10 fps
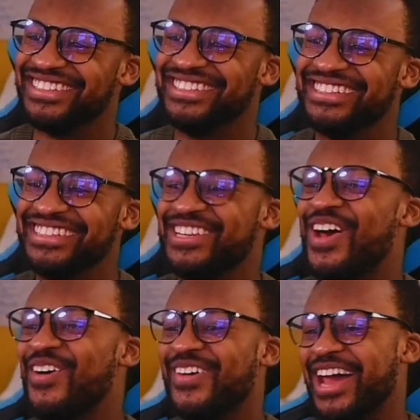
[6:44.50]

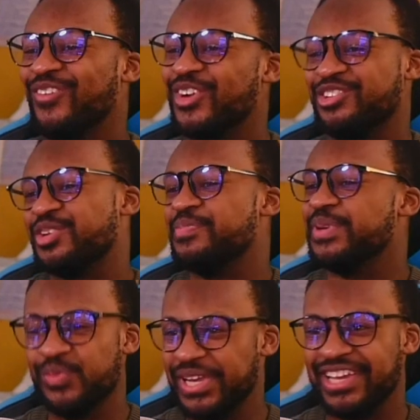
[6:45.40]
No, I don't want you to be
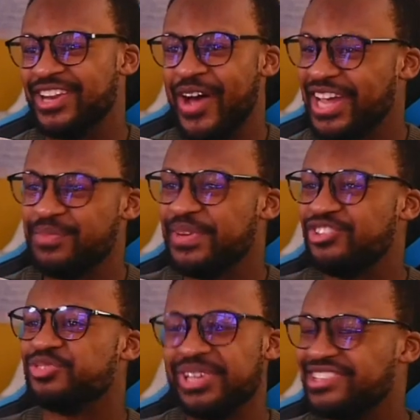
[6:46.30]
weak. No, I could beat you
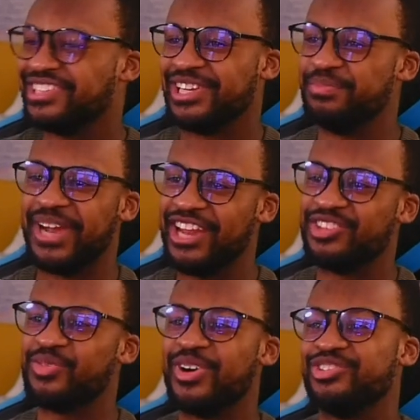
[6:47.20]
easily, but I just
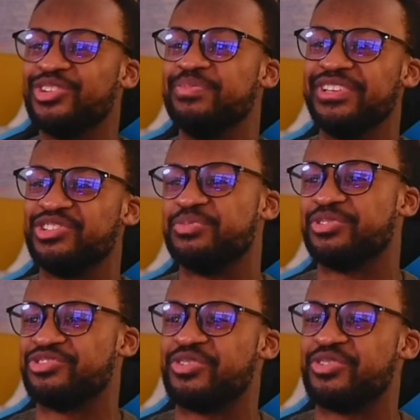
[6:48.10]
want you to be super strong.